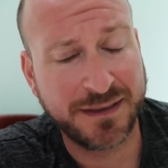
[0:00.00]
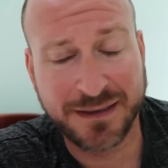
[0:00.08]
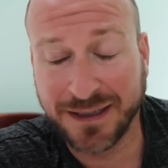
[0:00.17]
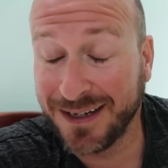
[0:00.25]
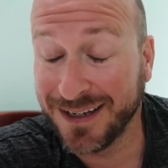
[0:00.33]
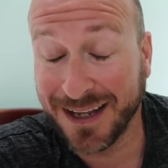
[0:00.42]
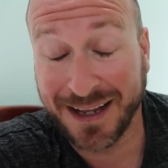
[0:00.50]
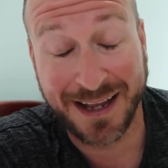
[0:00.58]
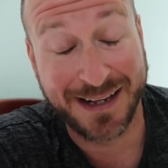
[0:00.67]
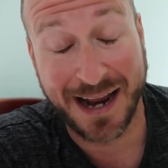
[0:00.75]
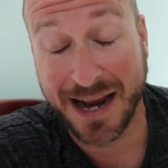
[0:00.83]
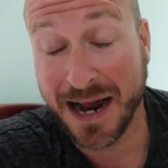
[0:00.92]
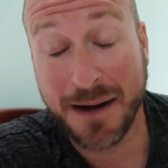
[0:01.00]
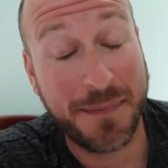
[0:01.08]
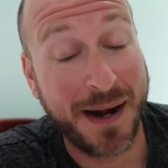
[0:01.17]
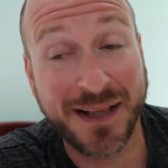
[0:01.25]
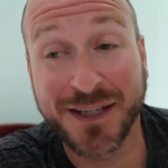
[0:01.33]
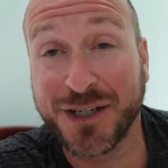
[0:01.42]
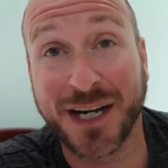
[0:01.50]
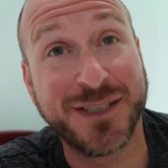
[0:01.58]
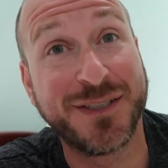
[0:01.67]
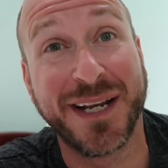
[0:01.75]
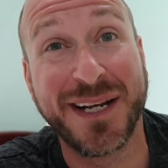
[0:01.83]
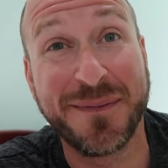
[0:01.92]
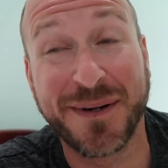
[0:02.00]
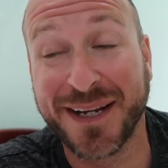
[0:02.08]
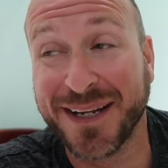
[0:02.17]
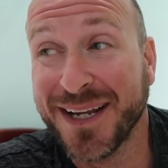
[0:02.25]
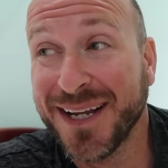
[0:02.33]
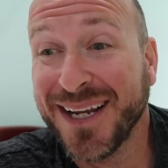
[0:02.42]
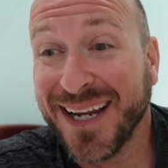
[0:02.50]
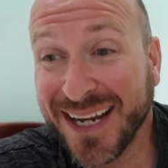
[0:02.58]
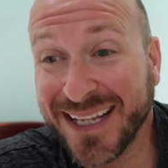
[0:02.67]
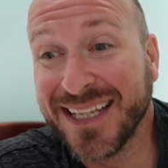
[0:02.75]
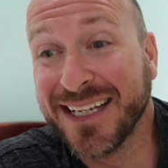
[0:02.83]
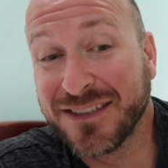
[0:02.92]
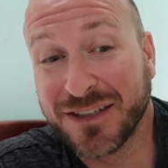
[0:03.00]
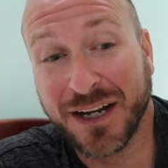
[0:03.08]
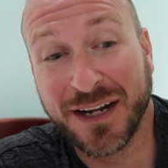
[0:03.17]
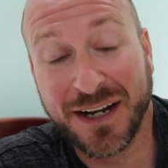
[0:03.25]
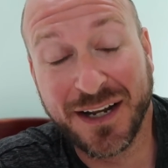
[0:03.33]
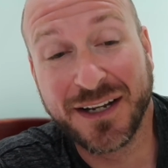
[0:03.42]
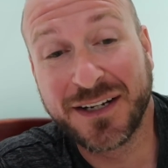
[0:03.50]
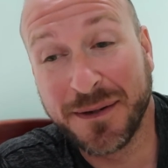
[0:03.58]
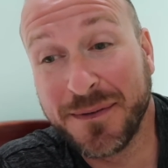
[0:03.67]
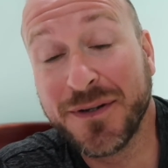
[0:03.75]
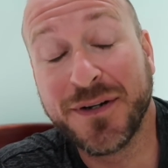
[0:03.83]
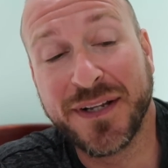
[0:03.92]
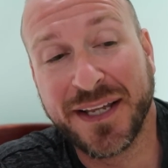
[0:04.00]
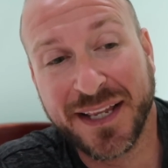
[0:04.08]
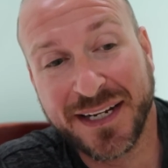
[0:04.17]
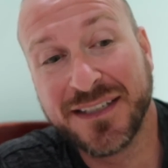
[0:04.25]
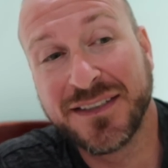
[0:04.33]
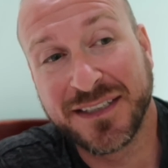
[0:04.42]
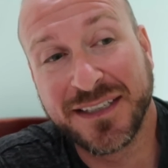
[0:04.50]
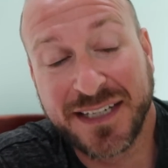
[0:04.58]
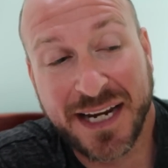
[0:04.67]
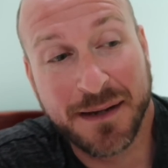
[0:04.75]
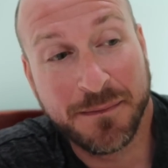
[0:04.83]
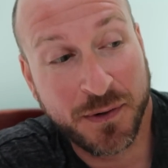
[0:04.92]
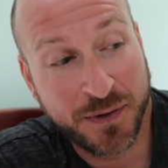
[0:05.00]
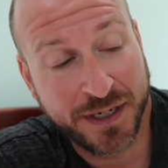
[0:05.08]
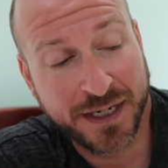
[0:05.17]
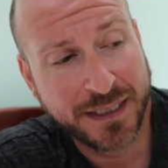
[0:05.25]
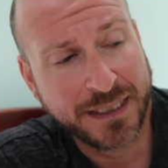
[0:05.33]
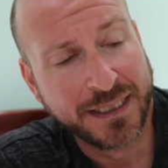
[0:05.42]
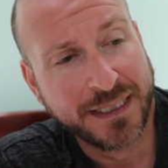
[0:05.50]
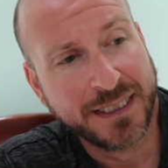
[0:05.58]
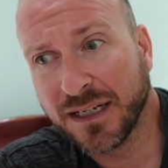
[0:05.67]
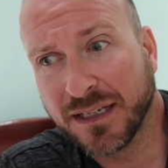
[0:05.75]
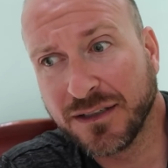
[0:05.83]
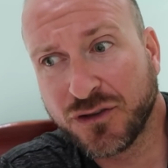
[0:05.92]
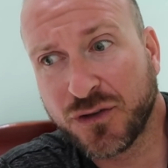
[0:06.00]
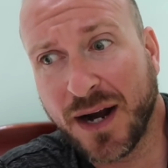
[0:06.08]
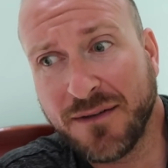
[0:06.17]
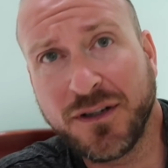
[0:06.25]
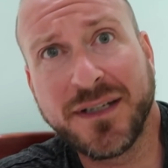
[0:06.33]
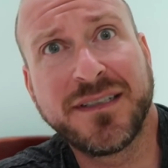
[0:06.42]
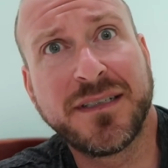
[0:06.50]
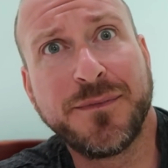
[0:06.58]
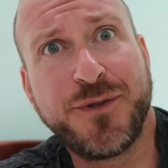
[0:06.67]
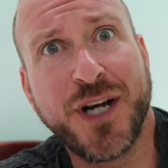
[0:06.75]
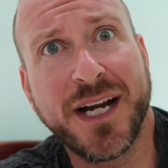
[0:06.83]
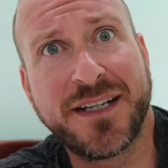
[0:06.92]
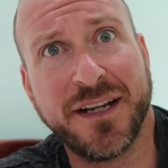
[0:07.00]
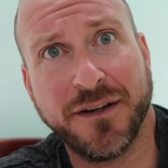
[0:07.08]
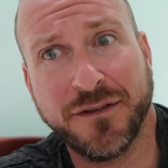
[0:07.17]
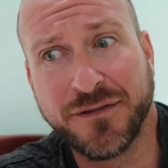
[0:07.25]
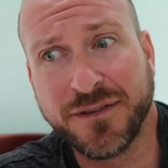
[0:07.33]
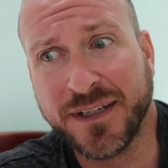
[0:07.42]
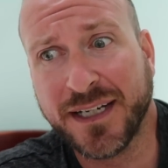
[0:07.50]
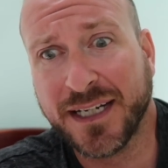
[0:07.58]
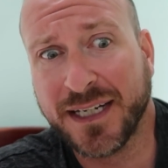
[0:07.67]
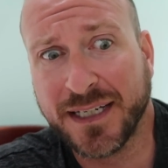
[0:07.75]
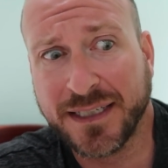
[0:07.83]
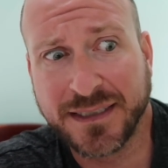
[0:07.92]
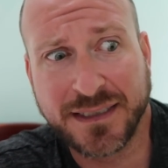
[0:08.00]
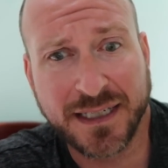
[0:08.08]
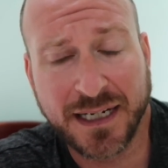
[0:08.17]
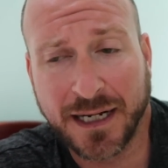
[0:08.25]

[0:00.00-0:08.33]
and I apologize to anybody in this community that is in Cambodia. Travel is subjective, and